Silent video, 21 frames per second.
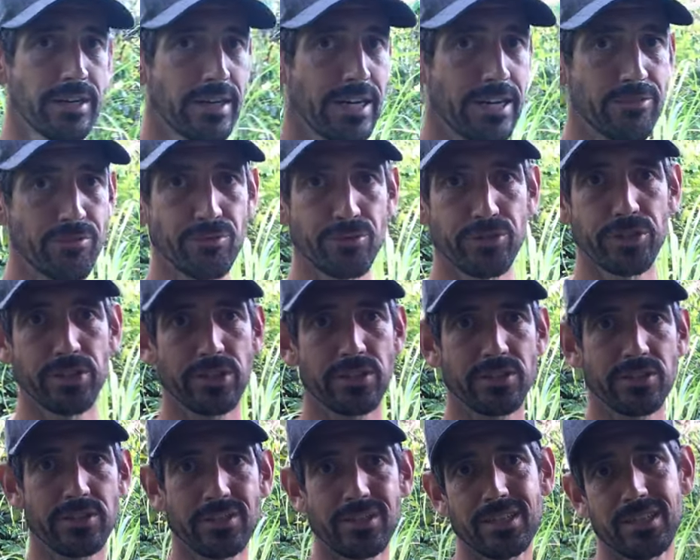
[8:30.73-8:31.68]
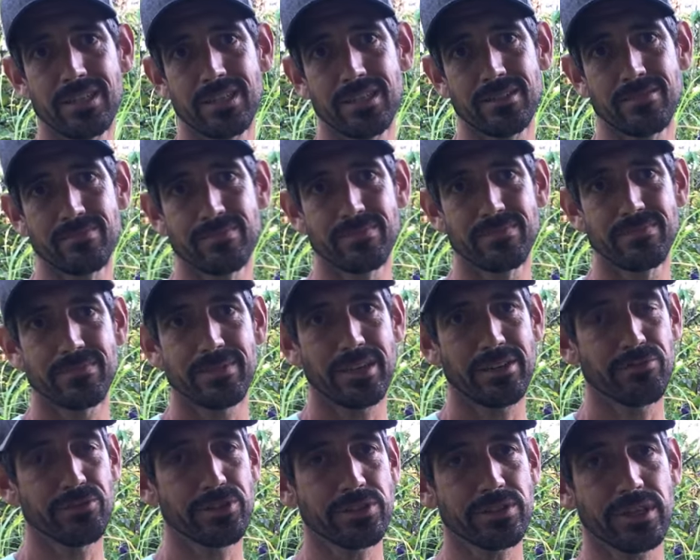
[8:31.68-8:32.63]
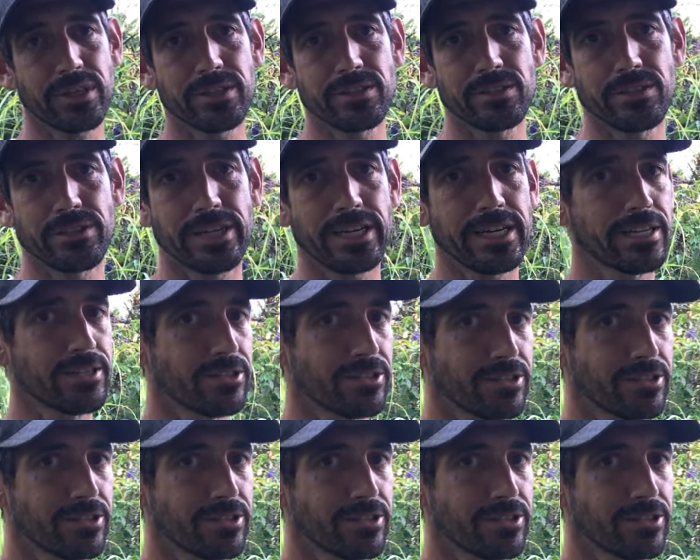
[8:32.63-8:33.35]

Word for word: I've looked online a